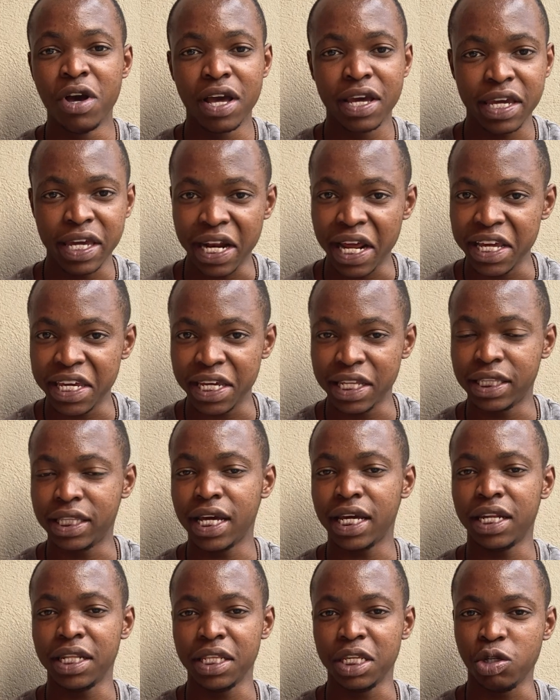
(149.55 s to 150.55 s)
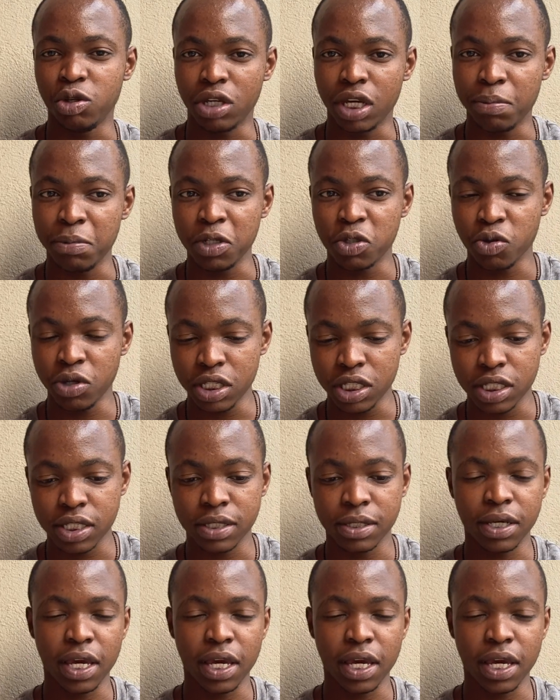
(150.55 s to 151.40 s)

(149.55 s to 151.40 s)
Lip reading: can I get that and then you get me sweets?